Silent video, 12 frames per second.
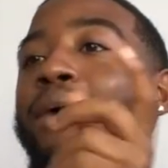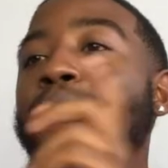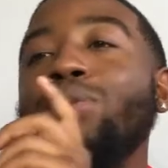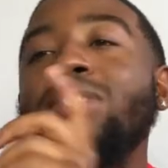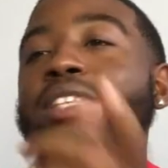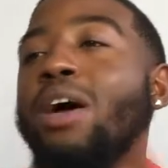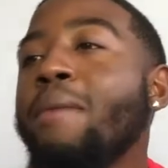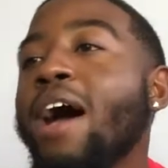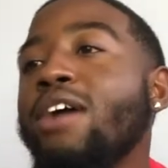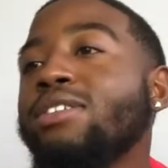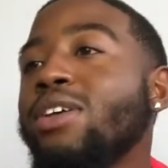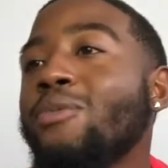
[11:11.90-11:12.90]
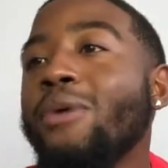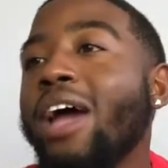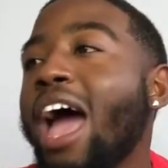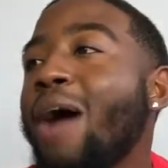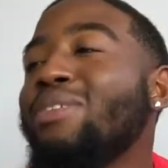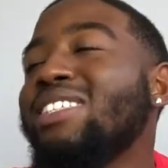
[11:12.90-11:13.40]
somehow, some way,
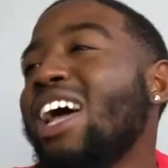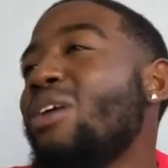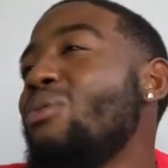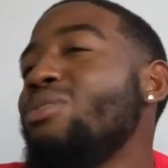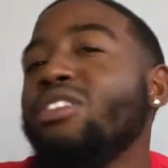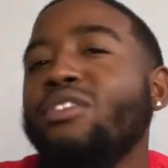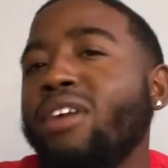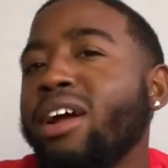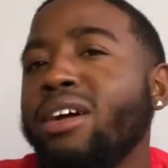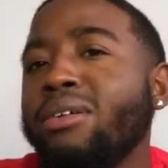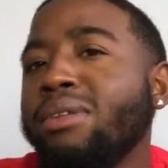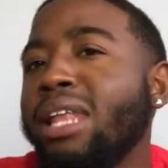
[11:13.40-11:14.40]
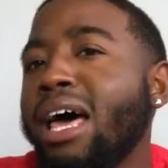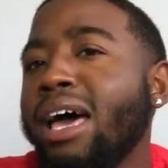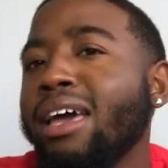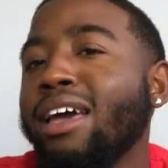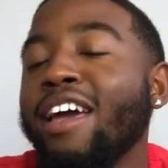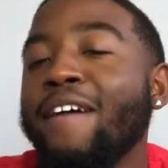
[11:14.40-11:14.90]
I was like on the ground,
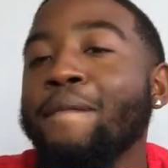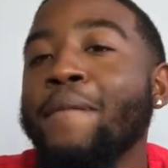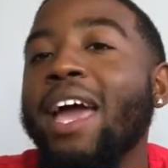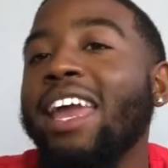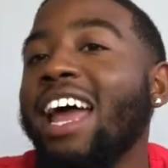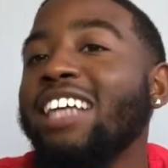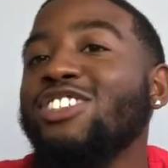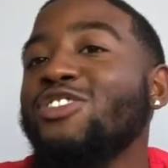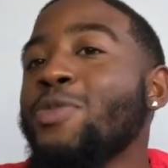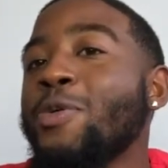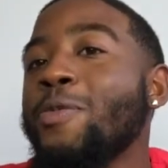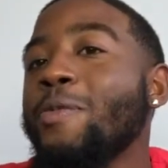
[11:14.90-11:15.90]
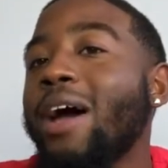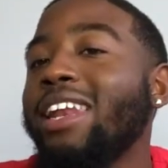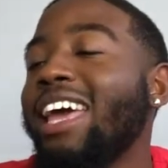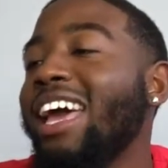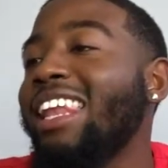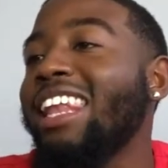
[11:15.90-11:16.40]
like, and I just remember my
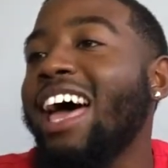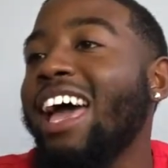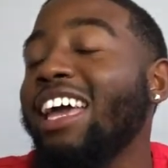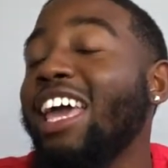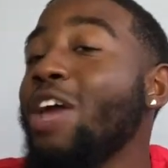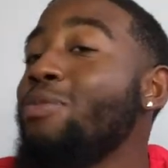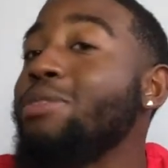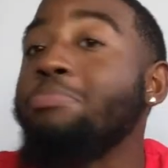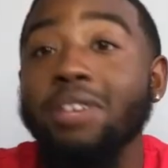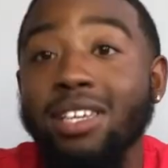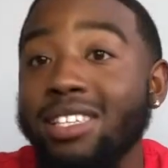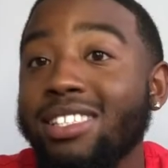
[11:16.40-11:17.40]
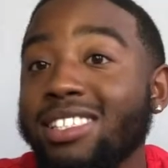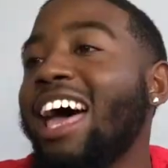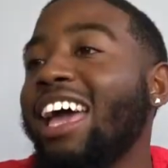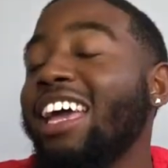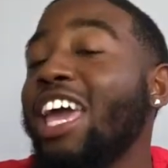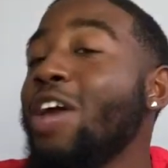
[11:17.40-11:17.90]
dad like he was pissed.
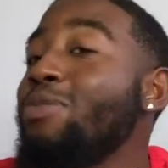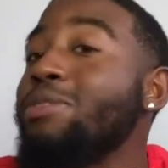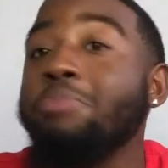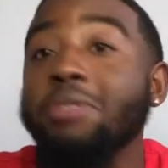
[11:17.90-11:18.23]
Like he was